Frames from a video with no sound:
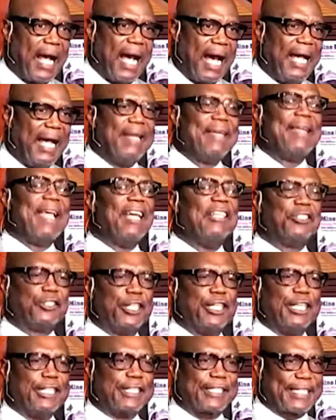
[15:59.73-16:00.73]
Our
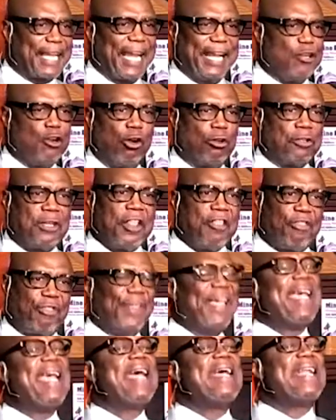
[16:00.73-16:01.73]
nation is skating on
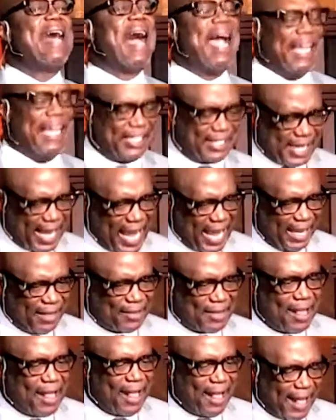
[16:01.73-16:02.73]
thin ice
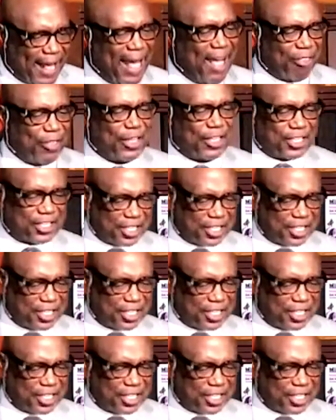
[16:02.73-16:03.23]
and, and the